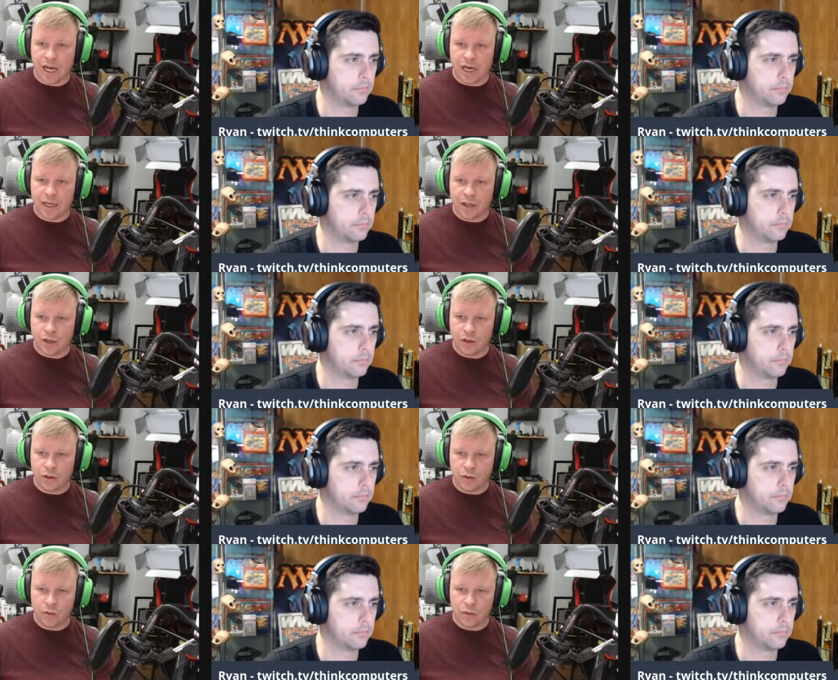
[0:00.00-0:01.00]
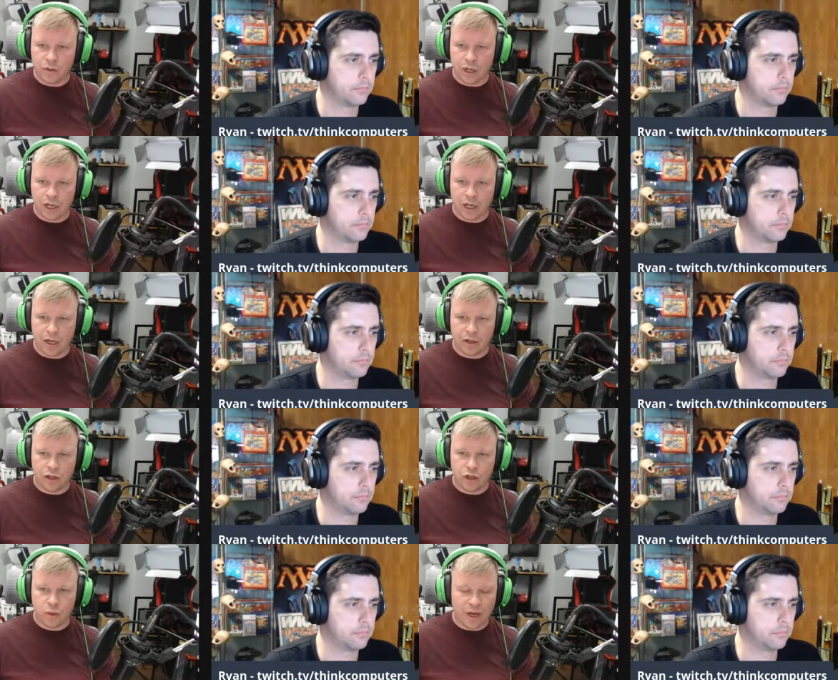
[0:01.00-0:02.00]
Speaker 1: iCUE
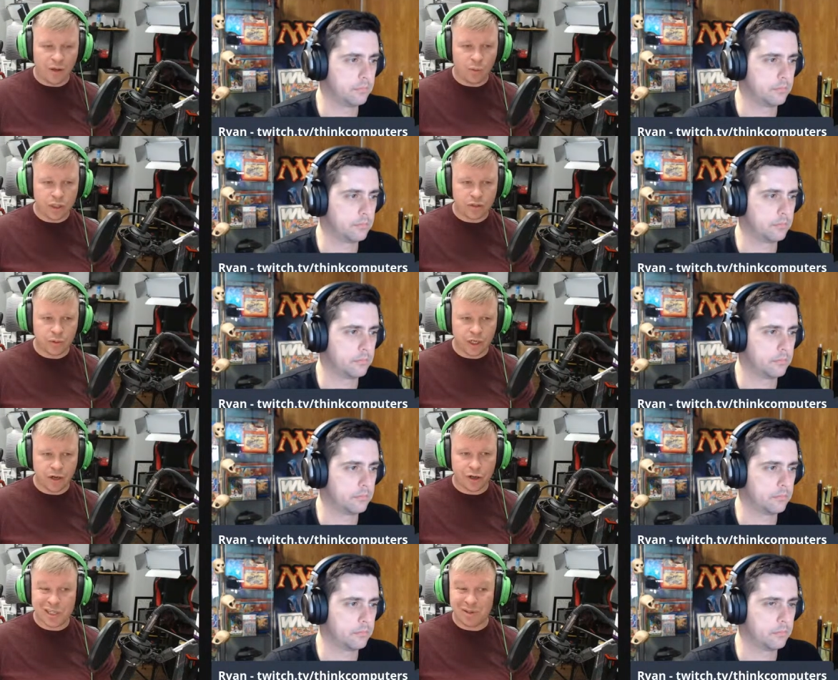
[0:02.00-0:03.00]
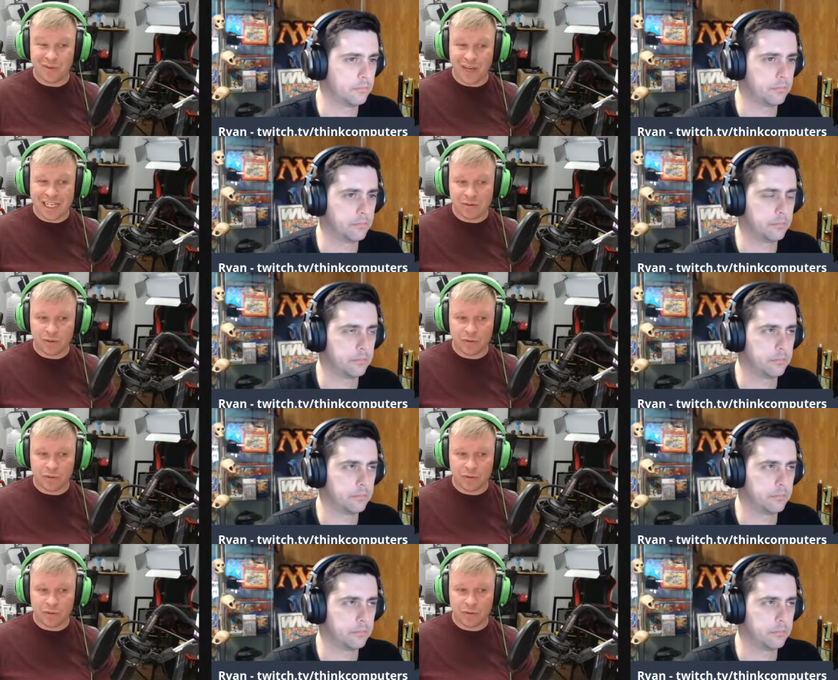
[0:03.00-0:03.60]
QL120 RGB fans. We